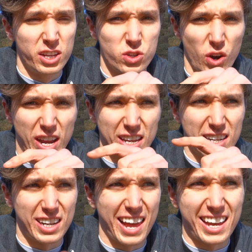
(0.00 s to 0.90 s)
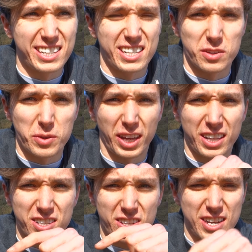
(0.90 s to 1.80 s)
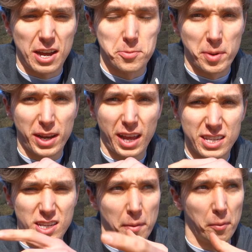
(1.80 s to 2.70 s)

trained legs at the weekend, so it's now a Monday, so I'm